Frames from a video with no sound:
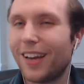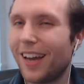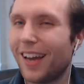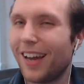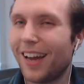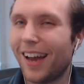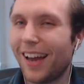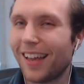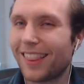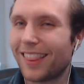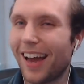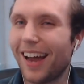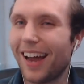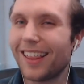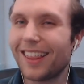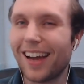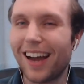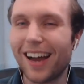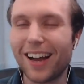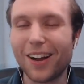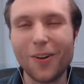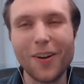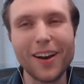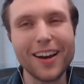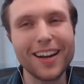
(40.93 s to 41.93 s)

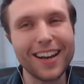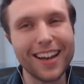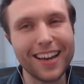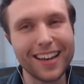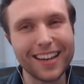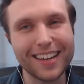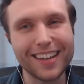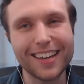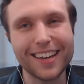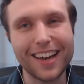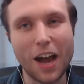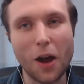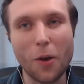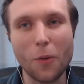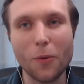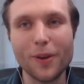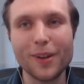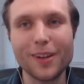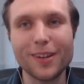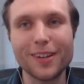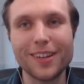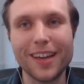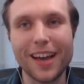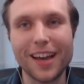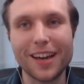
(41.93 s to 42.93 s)
I quite like how
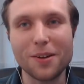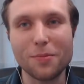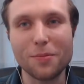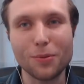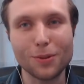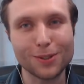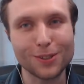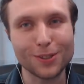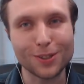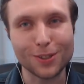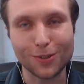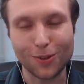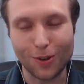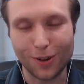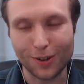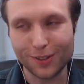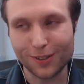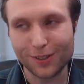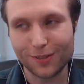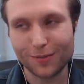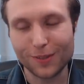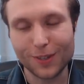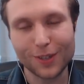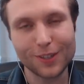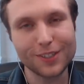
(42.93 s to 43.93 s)
he kind of puts it
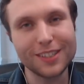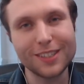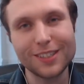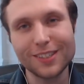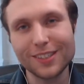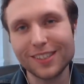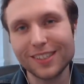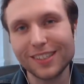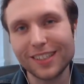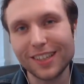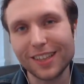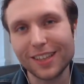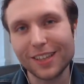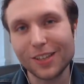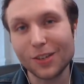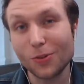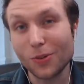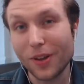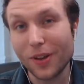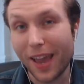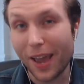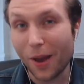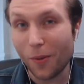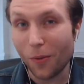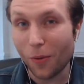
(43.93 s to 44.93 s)
across, because he doesn't say that the
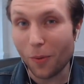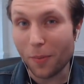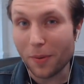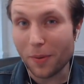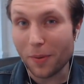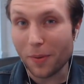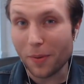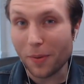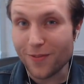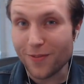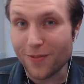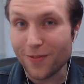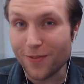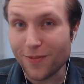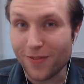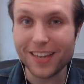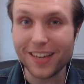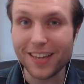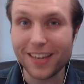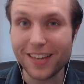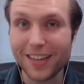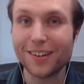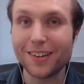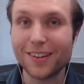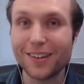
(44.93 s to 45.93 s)
UK will be vegan
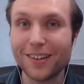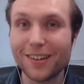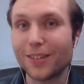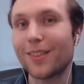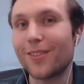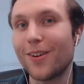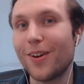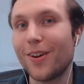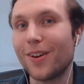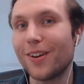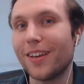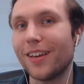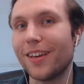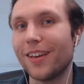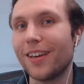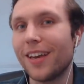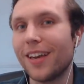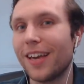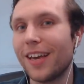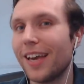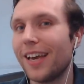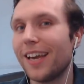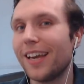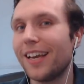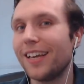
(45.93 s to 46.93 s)
by 2030.
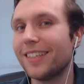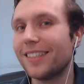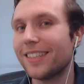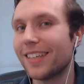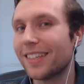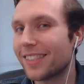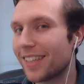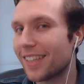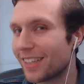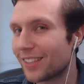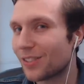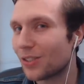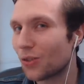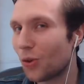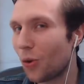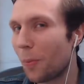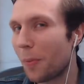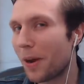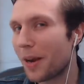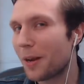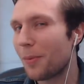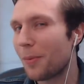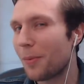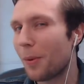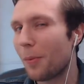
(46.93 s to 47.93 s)
He says that so
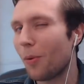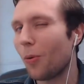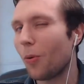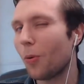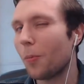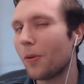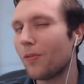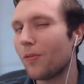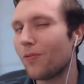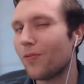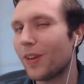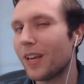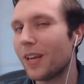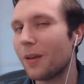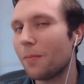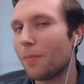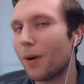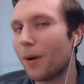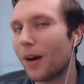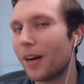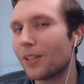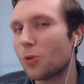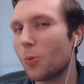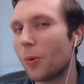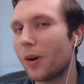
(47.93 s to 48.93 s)
many people will be vegan
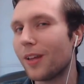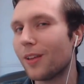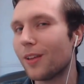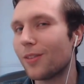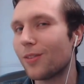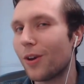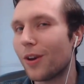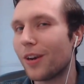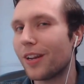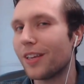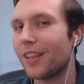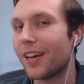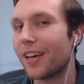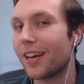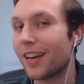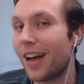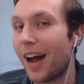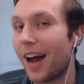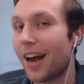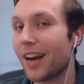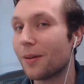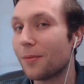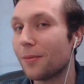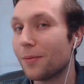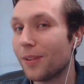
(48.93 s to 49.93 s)
by 2030 that
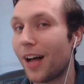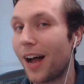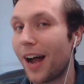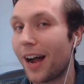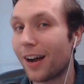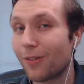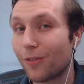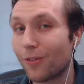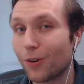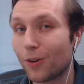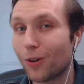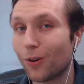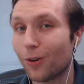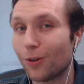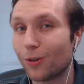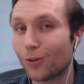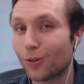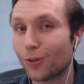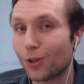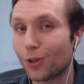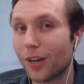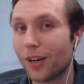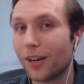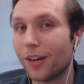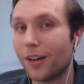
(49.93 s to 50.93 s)
animal
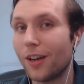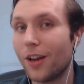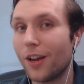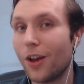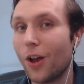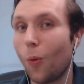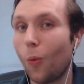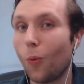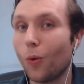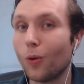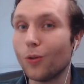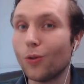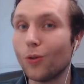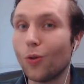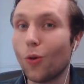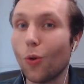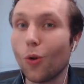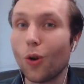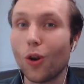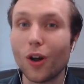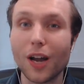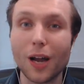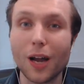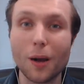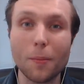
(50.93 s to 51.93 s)
agriculture will no
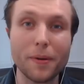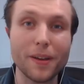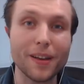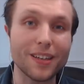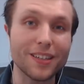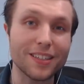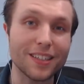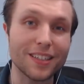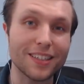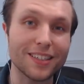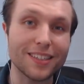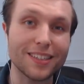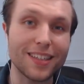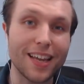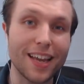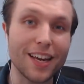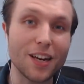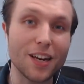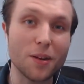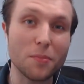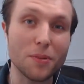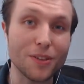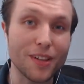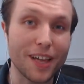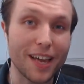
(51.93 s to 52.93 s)
longer be a
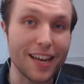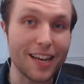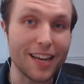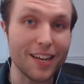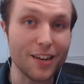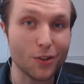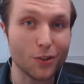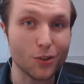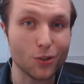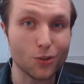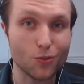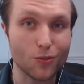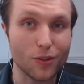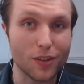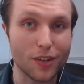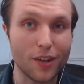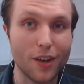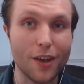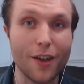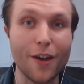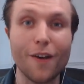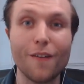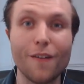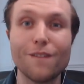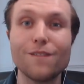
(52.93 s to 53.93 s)
sustainable industry,
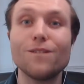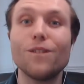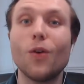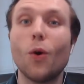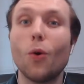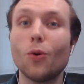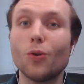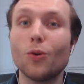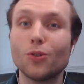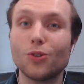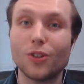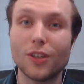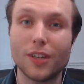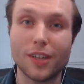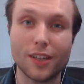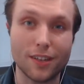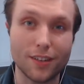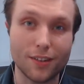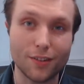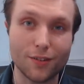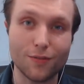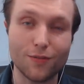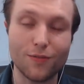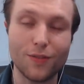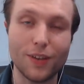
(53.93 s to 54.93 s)
forcing
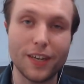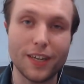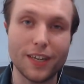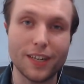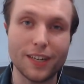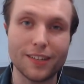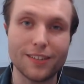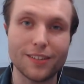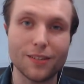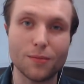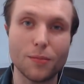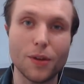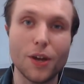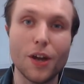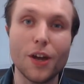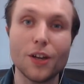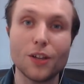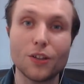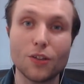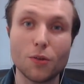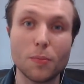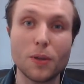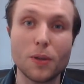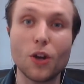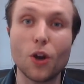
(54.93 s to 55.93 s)
veganism
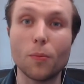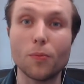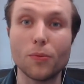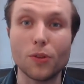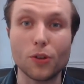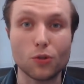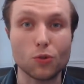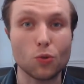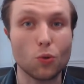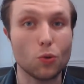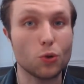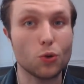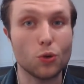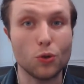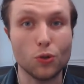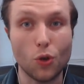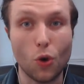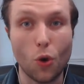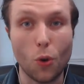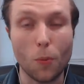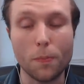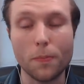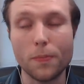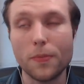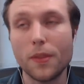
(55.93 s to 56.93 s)
to become the social
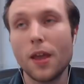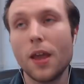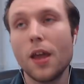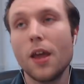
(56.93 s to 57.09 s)
norm.